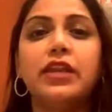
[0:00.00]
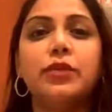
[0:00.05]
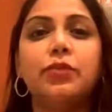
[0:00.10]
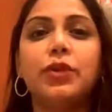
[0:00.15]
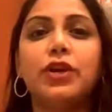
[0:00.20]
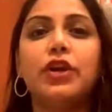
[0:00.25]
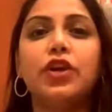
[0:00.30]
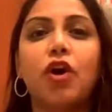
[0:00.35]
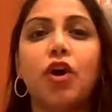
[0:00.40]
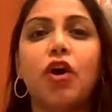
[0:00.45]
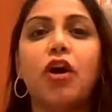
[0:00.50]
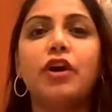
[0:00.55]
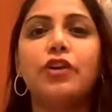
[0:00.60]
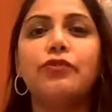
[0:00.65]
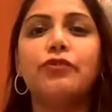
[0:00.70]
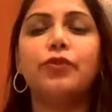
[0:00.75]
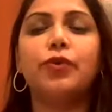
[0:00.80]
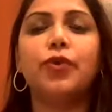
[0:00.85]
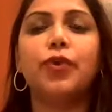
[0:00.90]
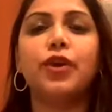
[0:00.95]
any
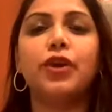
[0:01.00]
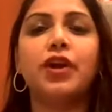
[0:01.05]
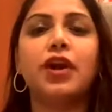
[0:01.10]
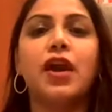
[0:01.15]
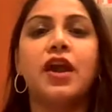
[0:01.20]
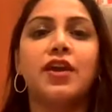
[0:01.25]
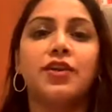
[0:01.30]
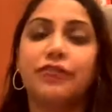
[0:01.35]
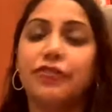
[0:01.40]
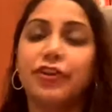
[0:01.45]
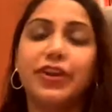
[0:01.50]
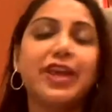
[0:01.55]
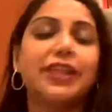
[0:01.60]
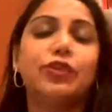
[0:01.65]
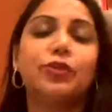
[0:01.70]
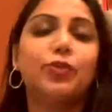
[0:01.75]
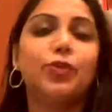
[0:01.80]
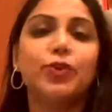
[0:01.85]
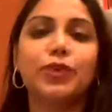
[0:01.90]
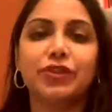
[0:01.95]
regard for,
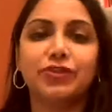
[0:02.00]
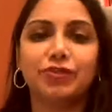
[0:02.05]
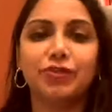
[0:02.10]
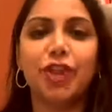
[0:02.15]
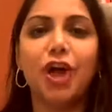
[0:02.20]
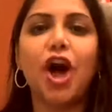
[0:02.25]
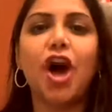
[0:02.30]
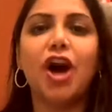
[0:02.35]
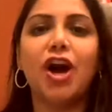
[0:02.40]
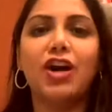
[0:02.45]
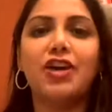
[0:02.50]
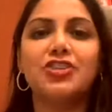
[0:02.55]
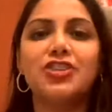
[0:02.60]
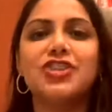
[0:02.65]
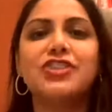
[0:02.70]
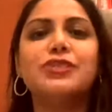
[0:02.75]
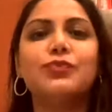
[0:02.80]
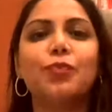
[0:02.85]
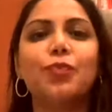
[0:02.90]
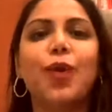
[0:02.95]
forget the rule of law,
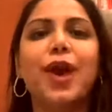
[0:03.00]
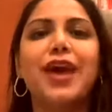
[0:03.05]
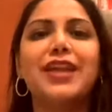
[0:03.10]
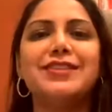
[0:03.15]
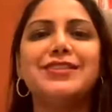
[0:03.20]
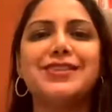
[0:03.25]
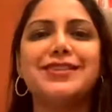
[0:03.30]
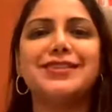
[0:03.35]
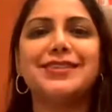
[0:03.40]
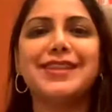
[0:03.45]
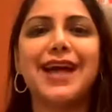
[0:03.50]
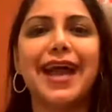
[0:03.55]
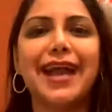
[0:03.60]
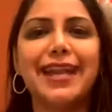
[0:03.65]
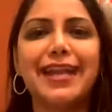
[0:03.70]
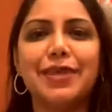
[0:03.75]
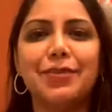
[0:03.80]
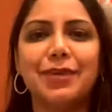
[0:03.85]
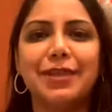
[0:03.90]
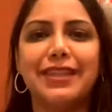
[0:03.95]
just what
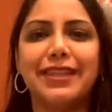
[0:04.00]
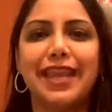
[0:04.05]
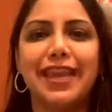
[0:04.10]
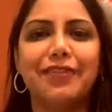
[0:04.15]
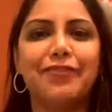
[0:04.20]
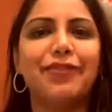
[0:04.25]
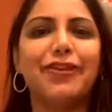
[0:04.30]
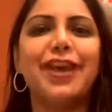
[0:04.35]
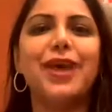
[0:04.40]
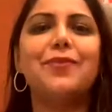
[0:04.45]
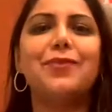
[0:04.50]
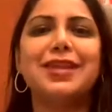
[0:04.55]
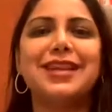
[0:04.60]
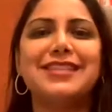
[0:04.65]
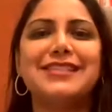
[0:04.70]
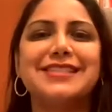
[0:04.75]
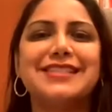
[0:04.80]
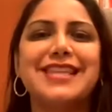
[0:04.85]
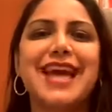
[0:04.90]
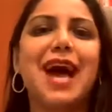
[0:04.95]
society would think, forget what
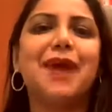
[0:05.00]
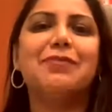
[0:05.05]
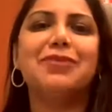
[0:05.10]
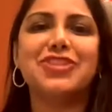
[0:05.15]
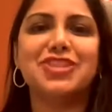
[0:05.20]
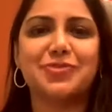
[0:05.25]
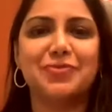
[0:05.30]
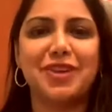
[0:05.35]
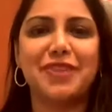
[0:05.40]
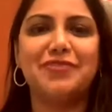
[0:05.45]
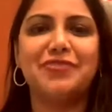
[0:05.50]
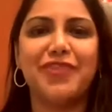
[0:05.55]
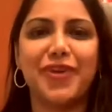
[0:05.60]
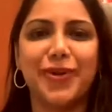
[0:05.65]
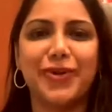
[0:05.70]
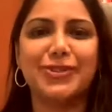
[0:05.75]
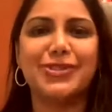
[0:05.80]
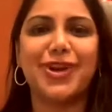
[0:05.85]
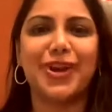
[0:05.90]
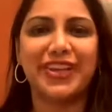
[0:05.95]
establishment
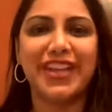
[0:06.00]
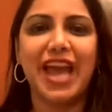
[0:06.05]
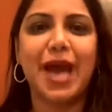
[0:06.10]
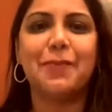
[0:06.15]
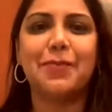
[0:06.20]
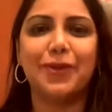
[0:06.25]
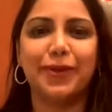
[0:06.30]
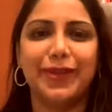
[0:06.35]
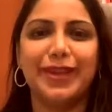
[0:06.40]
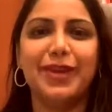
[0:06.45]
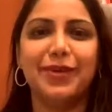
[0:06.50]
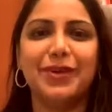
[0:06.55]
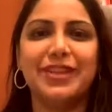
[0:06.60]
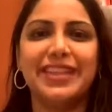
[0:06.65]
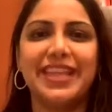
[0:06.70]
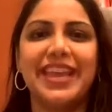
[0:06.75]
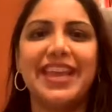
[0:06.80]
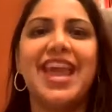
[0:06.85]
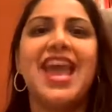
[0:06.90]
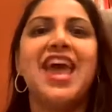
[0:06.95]
folks on Capitol Hill
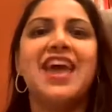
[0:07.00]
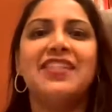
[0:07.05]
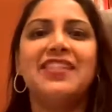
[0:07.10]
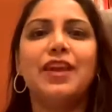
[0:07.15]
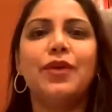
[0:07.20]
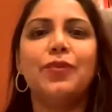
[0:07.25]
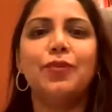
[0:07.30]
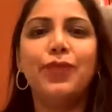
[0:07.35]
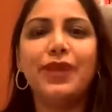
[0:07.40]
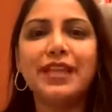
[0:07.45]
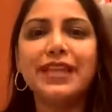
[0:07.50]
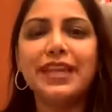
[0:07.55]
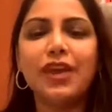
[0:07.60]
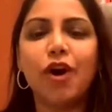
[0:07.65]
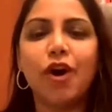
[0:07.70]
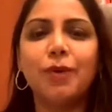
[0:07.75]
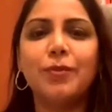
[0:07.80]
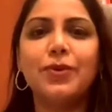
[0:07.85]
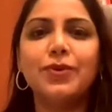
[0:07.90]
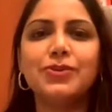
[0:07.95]
would think. They really
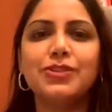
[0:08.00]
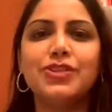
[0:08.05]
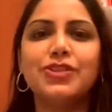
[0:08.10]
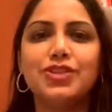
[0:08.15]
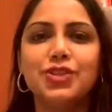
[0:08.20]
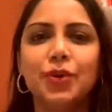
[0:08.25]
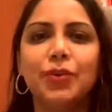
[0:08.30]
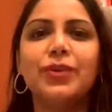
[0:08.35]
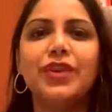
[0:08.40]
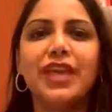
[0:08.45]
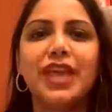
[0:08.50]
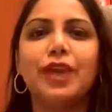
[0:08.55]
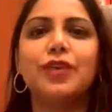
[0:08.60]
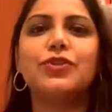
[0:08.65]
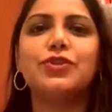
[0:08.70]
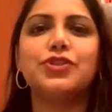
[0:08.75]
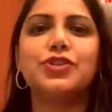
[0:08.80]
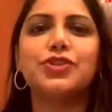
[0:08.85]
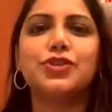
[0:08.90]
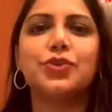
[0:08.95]
almost don't
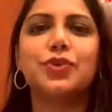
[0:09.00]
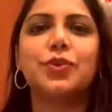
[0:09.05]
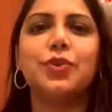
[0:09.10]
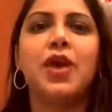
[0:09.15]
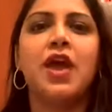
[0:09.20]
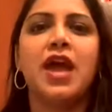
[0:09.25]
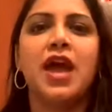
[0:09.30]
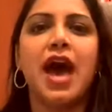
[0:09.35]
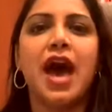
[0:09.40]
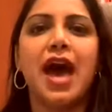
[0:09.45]
care to